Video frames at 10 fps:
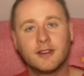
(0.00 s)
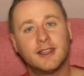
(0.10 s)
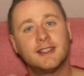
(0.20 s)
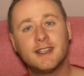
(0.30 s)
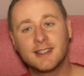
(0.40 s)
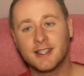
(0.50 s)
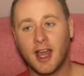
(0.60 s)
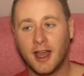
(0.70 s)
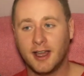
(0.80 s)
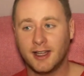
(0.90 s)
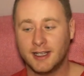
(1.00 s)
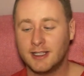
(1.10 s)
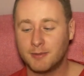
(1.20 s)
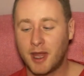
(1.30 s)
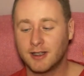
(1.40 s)
This is an
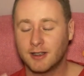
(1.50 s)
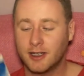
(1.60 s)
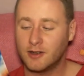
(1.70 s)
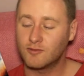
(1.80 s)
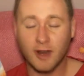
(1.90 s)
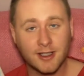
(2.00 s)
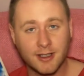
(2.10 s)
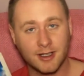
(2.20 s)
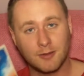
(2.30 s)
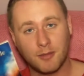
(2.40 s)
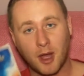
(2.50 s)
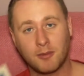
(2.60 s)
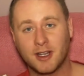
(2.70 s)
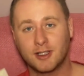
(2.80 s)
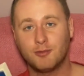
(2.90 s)
independently written and
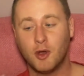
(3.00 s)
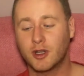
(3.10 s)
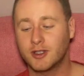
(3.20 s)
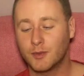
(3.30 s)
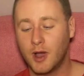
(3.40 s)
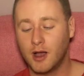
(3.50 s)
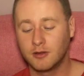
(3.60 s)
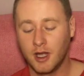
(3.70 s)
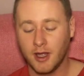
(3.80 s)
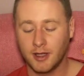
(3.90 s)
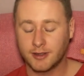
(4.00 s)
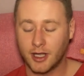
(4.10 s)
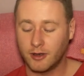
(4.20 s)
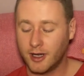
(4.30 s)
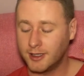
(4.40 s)
published book as well,
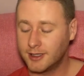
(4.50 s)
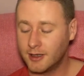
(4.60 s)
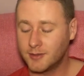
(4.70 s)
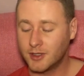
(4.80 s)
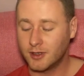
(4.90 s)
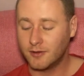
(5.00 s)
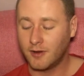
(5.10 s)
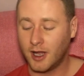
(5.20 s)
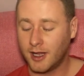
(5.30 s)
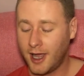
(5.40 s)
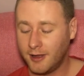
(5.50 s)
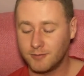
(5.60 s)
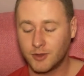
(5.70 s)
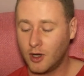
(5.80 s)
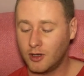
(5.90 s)
so in terms of like
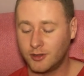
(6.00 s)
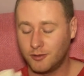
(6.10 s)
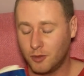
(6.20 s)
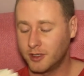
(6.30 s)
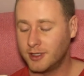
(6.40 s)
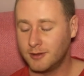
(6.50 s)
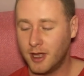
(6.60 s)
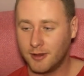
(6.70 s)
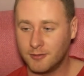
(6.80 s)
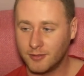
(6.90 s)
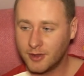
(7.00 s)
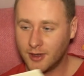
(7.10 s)
Todd wanted to